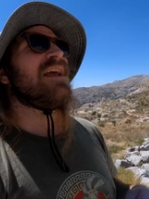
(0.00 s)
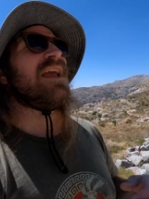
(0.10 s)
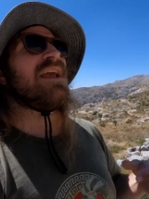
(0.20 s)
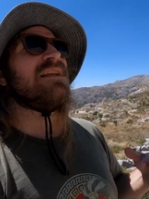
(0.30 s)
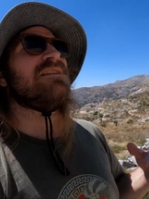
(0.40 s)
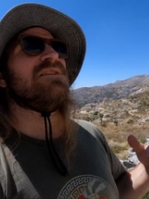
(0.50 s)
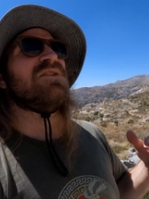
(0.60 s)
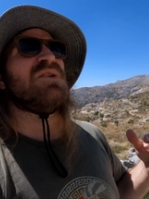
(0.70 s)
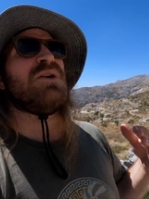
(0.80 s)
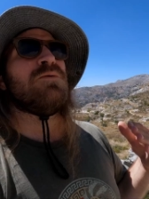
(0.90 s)
And
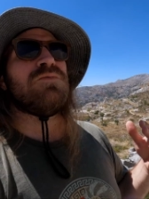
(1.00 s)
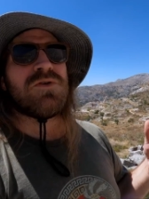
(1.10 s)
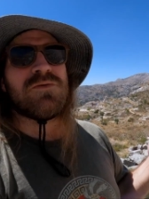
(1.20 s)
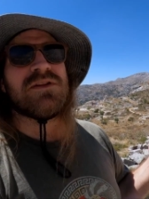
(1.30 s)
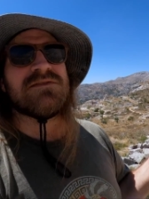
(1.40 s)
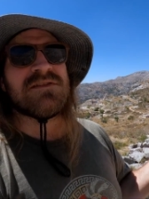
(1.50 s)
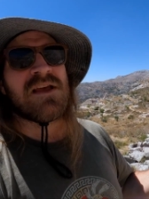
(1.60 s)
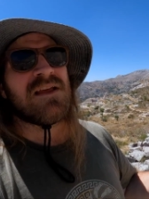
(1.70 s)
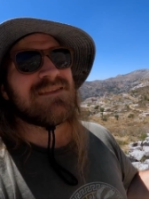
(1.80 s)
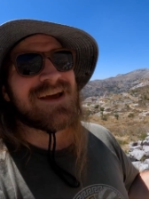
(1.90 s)
there are ruins
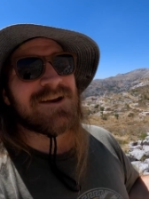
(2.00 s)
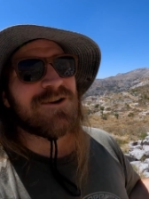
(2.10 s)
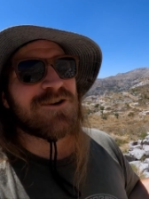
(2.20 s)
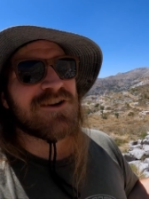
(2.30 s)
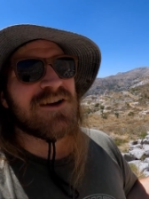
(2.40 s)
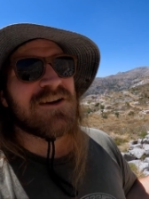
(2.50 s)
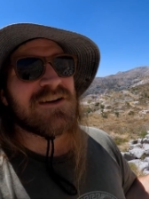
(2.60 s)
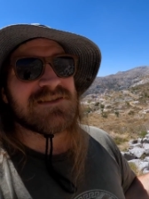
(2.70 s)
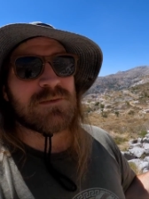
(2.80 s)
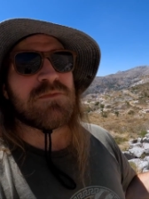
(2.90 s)
that are,
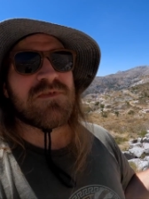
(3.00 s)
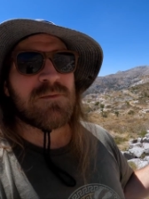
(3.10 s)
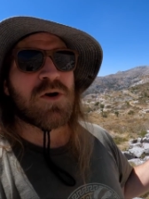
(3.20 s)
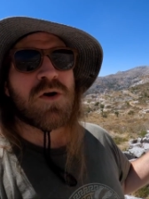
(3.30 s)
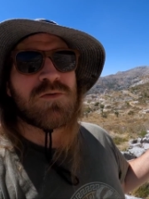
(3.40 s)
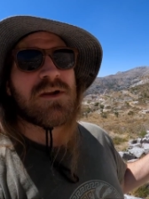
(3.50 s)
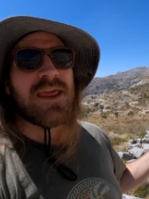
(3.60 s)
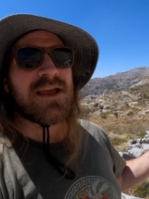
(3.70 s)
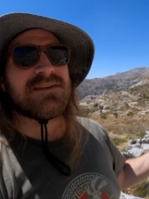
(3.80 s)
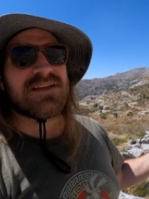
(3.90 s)
some of them are only
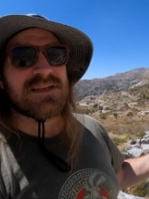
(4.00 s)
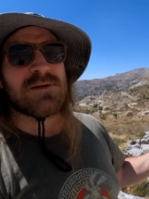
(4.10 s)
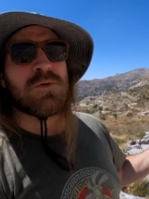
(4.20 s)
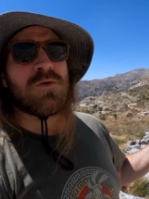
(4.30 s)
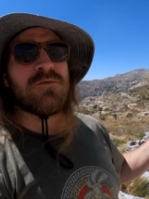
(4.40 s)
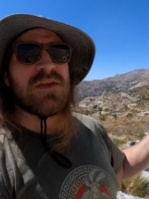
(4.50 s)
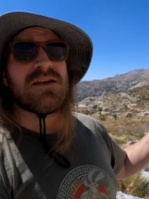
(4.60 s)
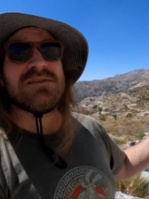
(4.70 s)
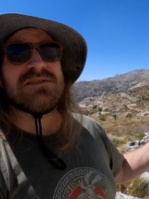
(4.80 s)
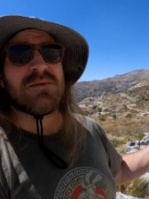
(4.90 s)
accessible
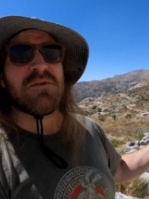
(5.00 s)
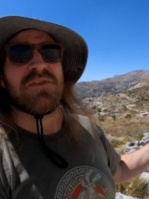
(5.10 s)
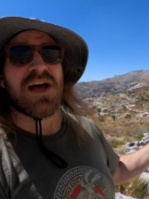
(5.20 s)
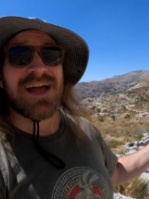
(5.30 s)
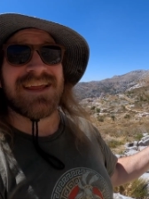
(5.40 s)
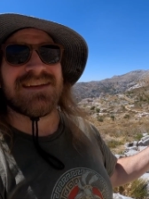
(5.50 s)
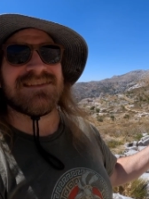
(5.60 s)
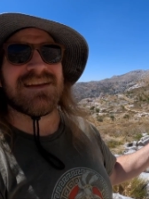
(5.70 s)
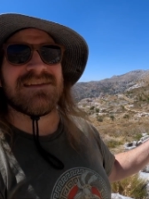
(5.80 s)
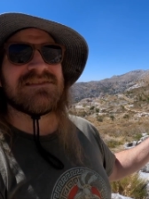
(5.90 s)
via some of the
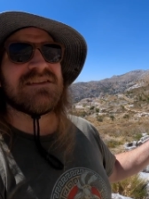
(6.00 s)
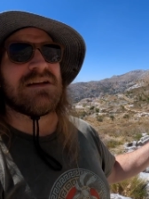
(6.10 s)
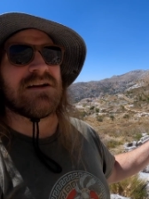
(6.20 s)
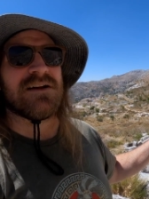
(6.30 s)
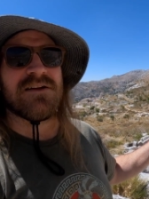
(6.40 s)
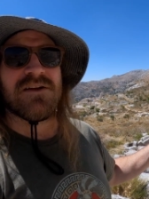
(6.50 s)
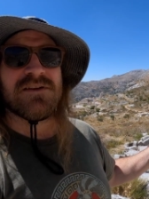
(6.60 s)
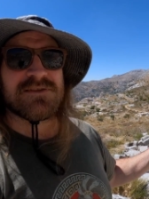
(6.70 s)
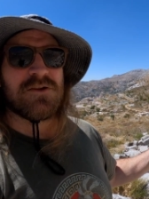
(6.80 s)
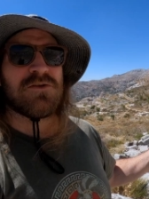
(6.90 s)
hikes in
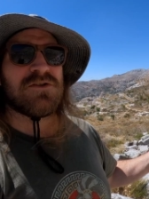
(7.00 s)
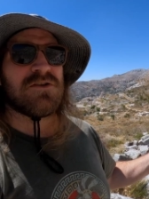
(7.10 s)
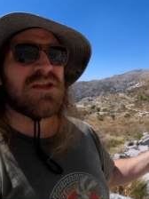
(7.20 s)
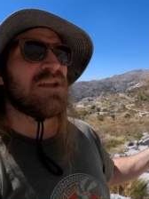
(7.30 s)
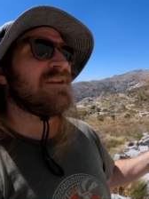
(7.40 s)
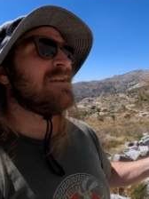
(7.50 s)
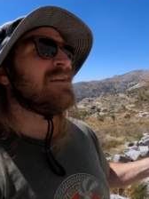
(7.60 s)
southern Turkey.